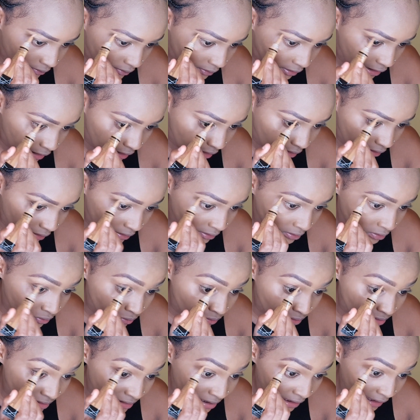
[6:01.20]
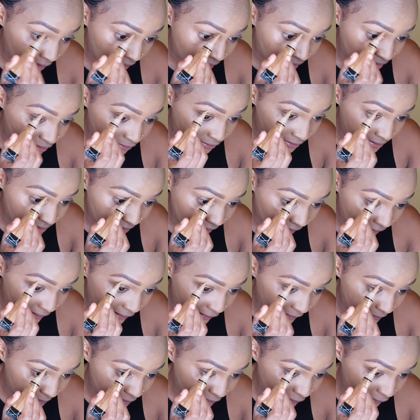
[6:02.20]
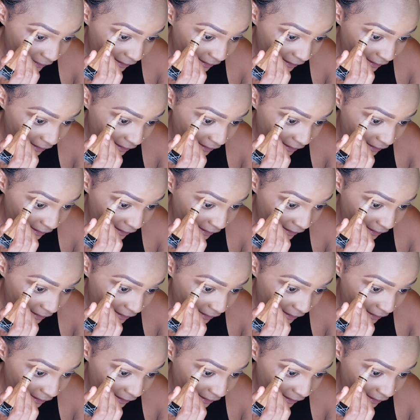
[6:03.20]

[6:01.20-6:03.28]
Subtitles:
And you take your time. You